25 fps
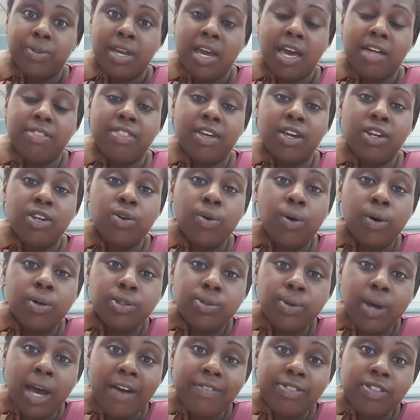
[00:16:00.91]
And then you
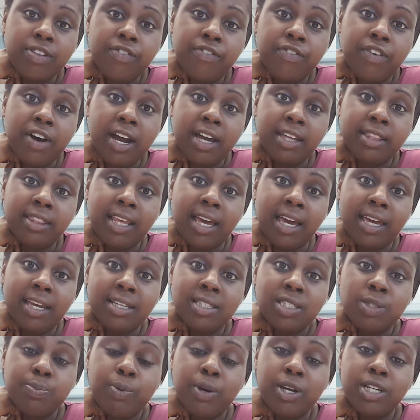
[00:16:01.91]
also have to find that
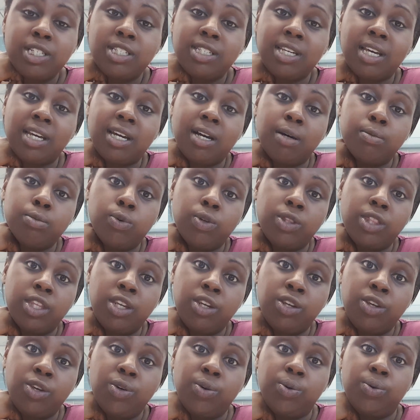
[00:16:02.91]
inspiration that comes
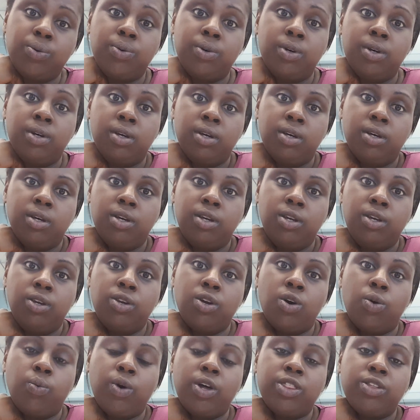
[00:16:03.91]
within you. You
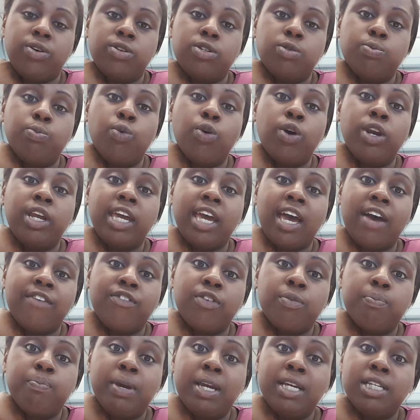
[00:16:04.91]
know, whether it's morning
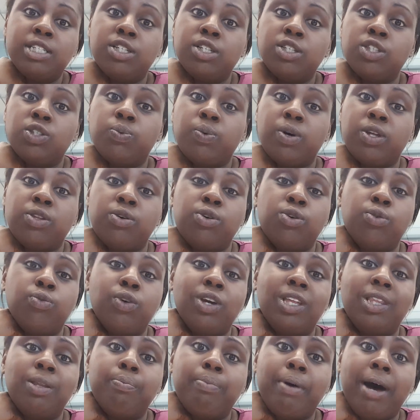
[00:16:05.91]
affirmations, whether you
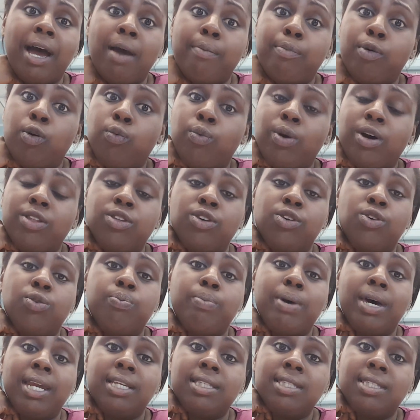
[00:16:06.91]
read the Bible, whether you
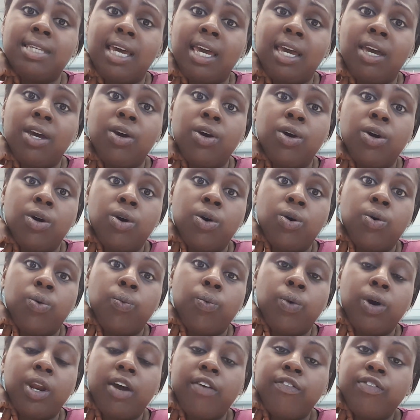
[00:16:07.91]
meditate,
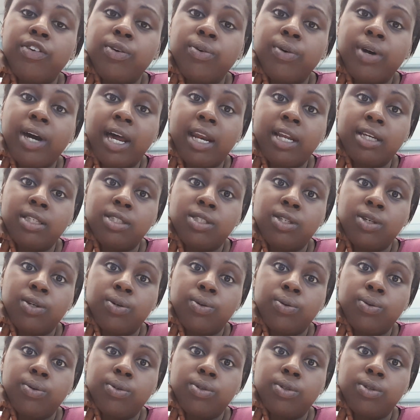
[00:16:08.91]
whatever you got to
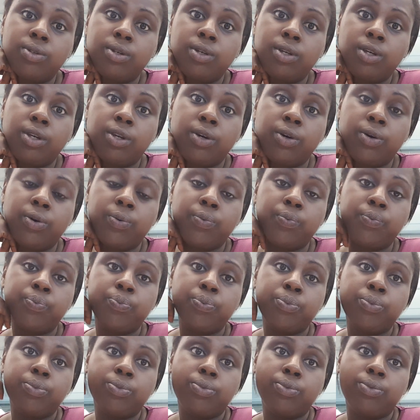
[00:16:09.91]
do, you know,
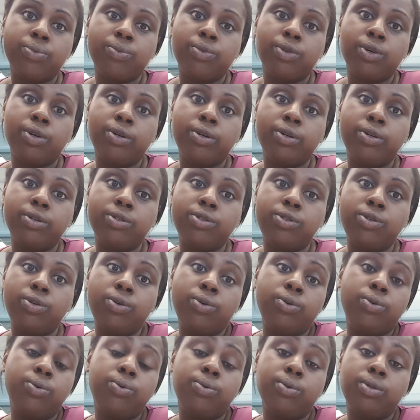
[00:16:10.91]

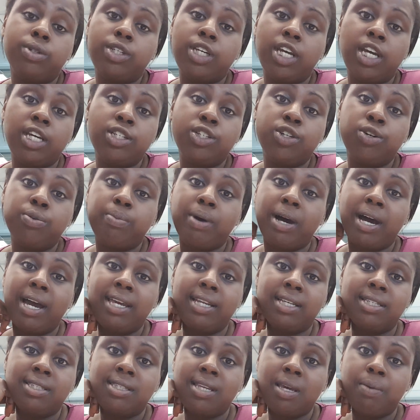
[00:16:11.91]
to change your
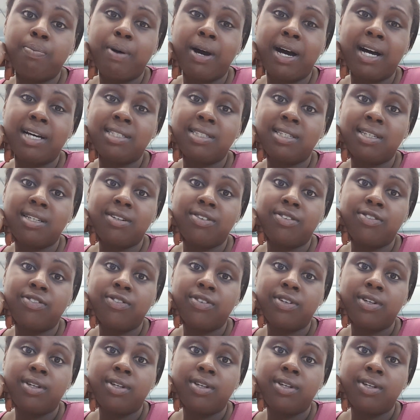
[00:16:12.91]
mind and stay positive.